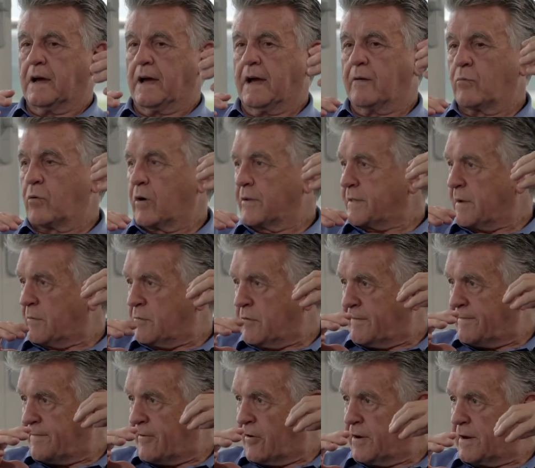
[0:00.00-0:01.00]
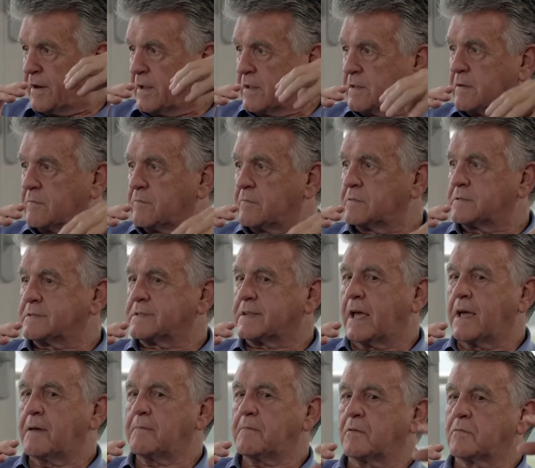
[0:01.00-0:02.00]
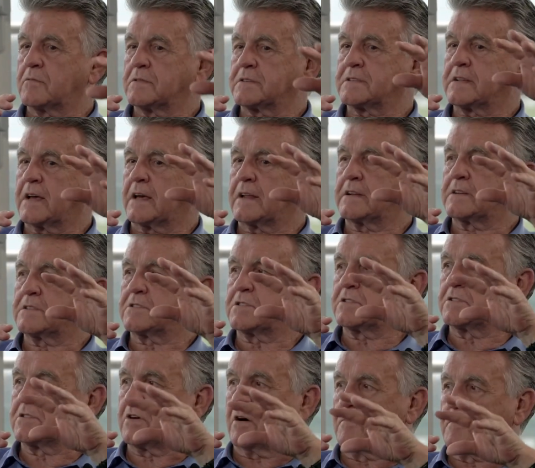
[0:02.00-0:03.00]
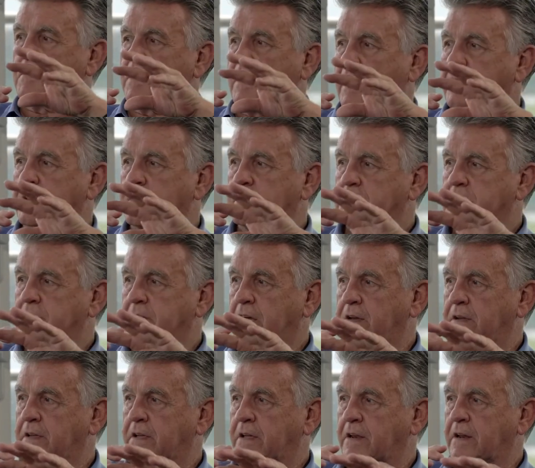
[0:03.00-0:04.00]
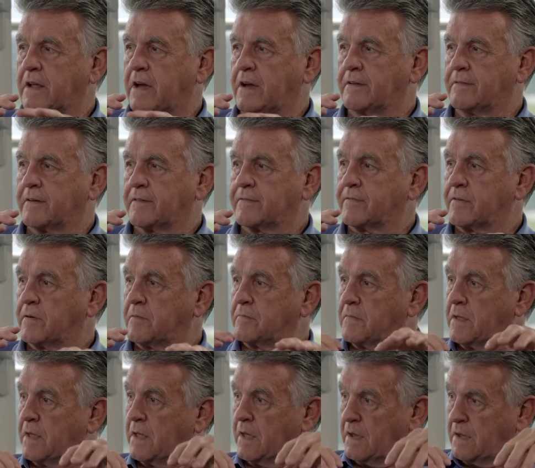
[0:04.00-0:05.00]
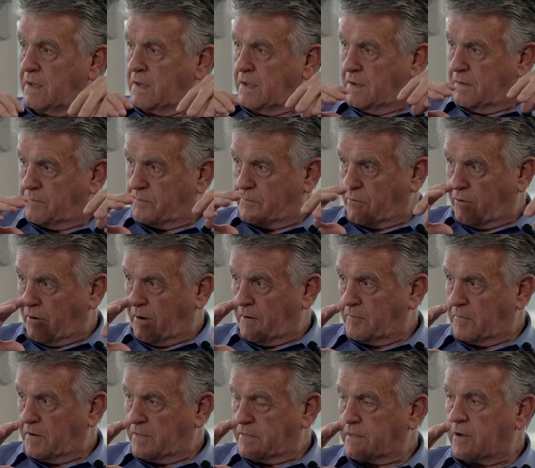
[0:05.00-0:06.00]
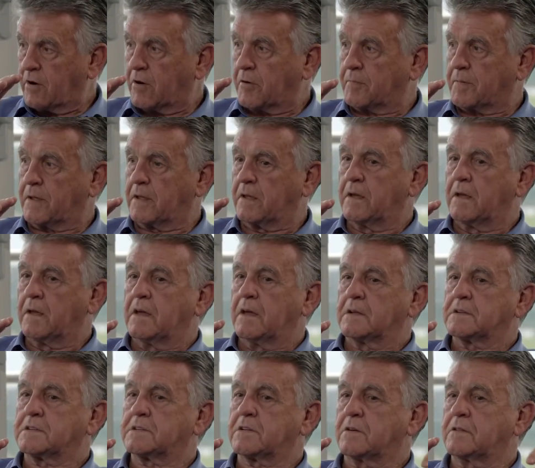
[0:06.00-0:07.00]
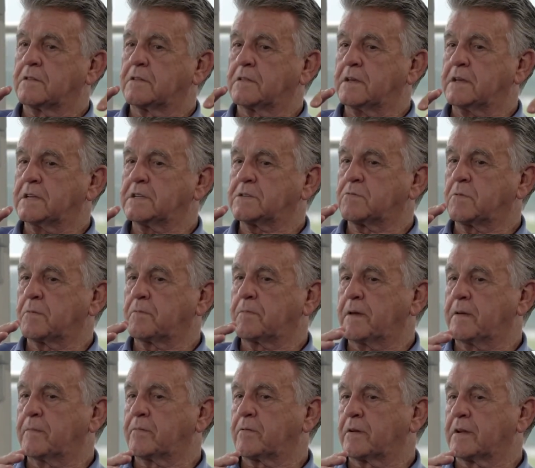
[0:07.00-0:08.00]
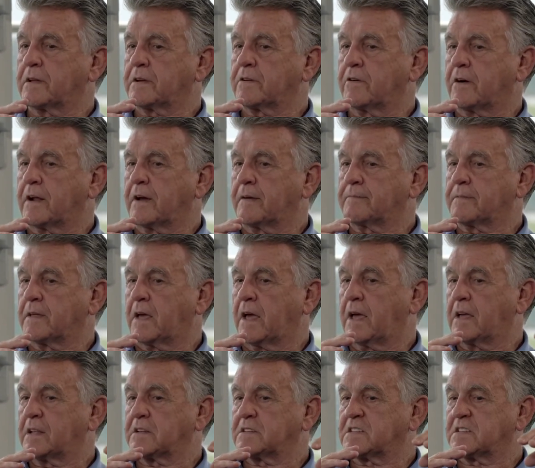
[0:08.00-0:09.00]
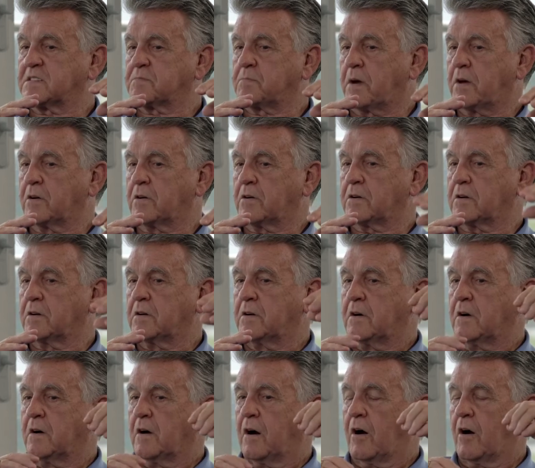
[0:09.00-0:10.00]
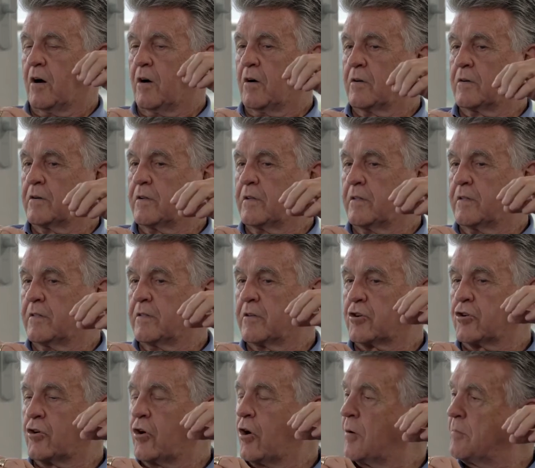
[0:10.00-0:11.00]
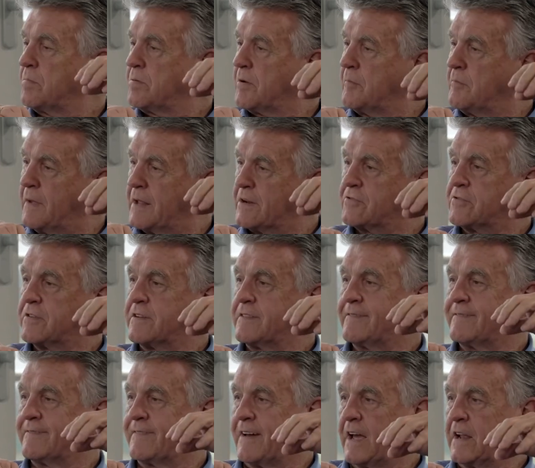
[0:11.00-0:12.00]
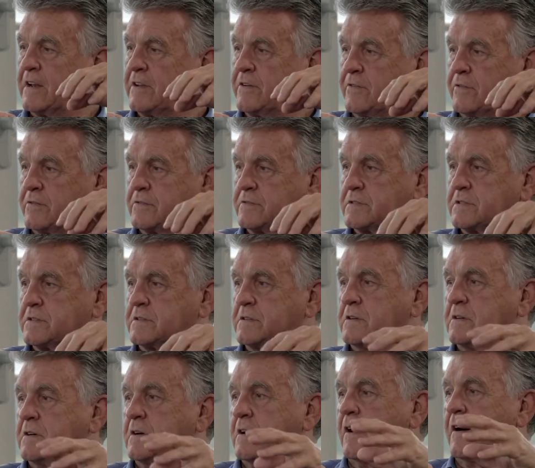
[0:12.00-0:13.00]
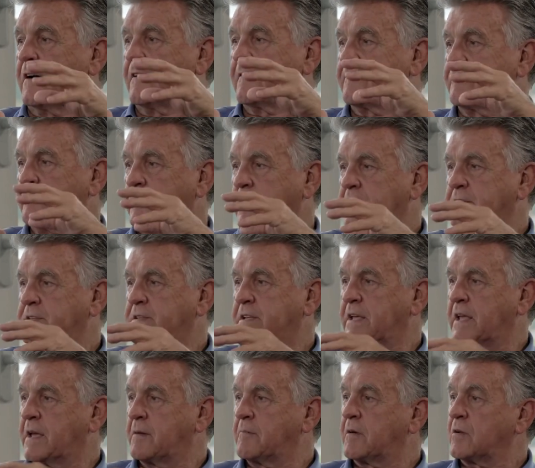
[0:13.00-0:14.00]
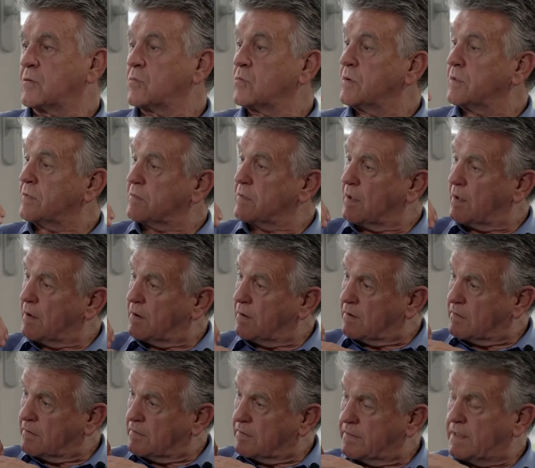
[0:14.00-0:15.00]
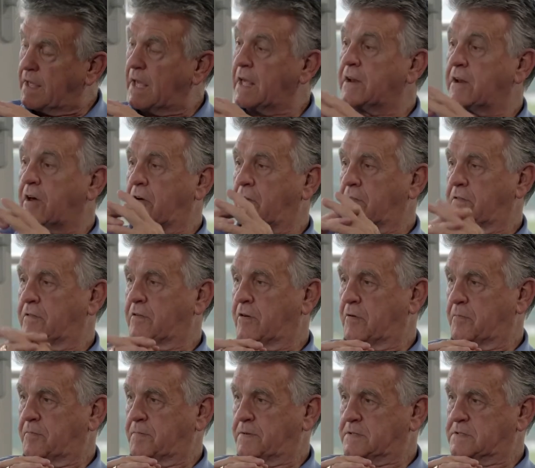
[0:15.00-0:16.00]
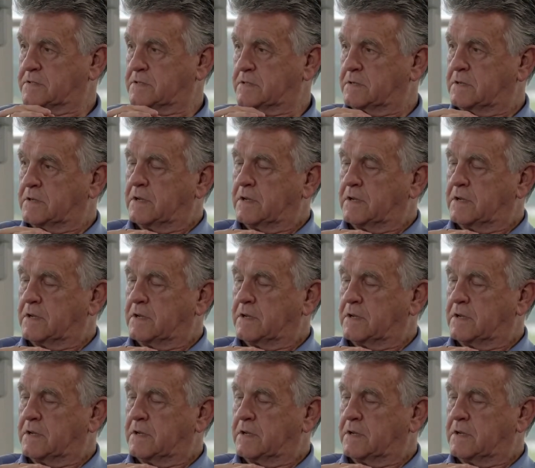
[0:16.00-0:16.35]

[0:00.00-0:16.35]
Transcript: And what they were finding that was EMMETT was starting to dominate and taking over from their primary therapy. So these were people that got up there and spoke on the complementary values of mixing EMMETT with their known therapies.